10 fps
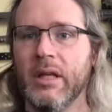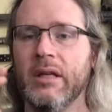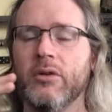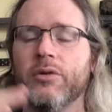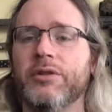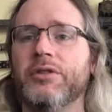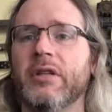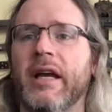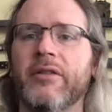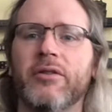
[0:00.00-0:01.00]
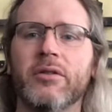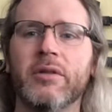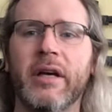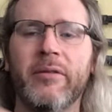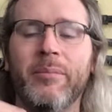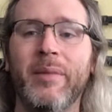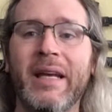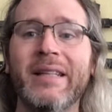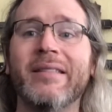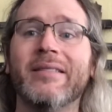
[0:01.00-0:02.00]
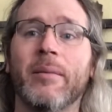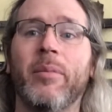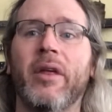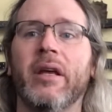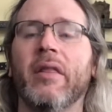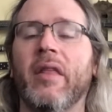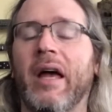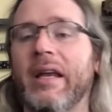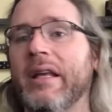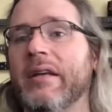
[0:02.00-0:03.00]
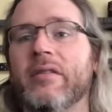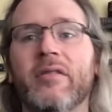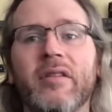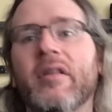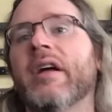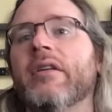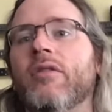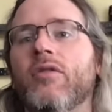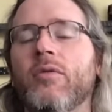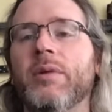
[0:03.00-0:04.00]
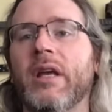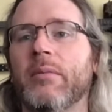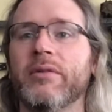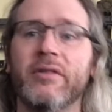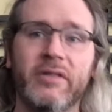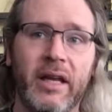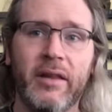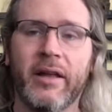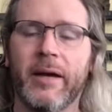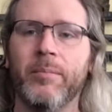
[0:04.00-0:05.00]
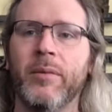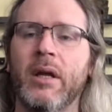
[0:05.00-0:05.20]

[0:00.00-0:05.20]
Christian Castro has made something that is designed to be able to take that.